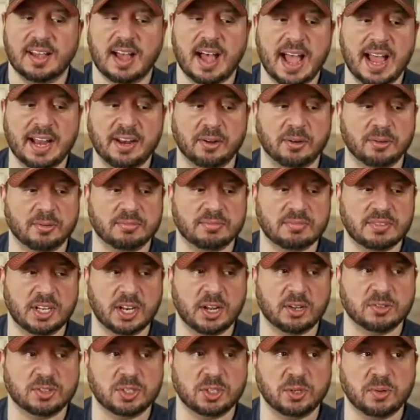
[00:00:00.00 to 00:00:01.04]
I don't, you
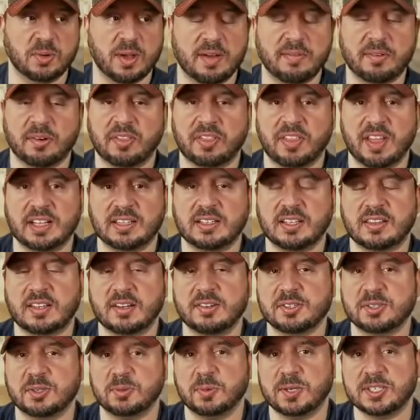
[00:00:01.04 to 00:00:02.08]
know, do you ever think that
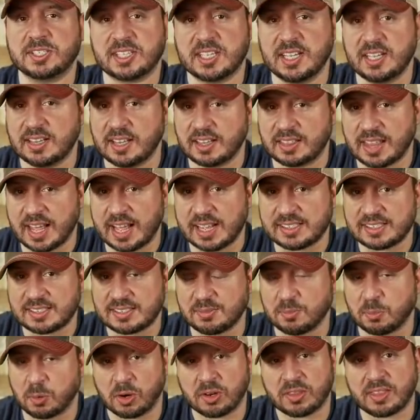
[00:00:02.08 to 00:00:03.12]
there's a whiskey that
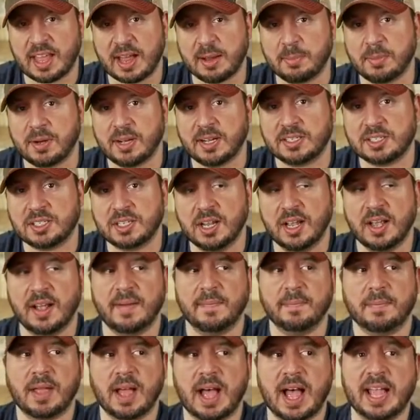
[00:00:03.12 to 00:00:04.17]
that's worth that much?
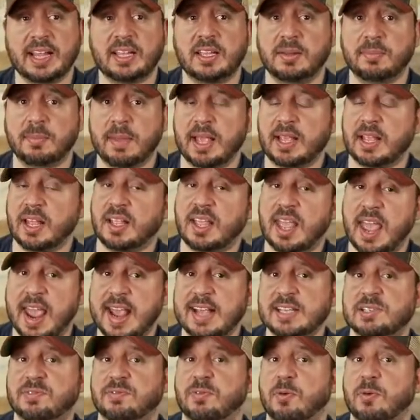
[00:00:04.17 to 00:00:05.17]
I can make a case